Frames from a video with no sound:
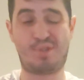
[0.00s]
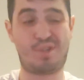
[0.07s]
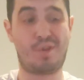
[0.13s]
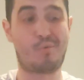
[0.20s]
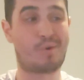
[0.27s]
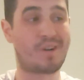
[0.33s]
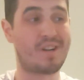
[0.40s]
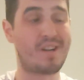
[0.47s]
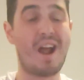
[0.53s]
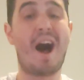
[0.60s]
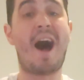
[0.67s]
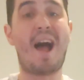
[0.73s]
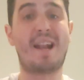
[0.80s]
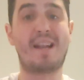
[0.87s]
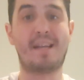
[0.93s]
so that we're
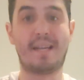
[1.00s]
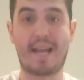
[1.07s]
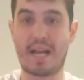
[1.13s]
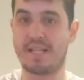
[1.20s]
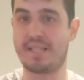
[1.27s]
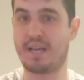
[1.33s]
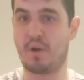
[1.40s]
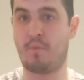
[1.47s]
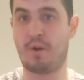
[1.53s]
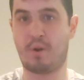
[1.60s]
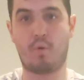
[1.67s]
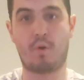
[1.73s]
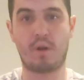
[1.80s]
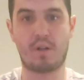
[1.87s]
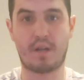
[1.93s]
not guessing at what
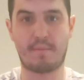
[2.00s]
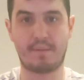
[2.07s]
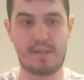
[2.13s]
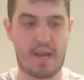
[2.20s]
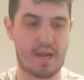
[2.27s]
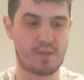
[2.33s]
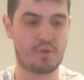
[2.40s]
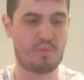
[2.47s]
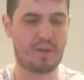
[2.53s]
chord comes next.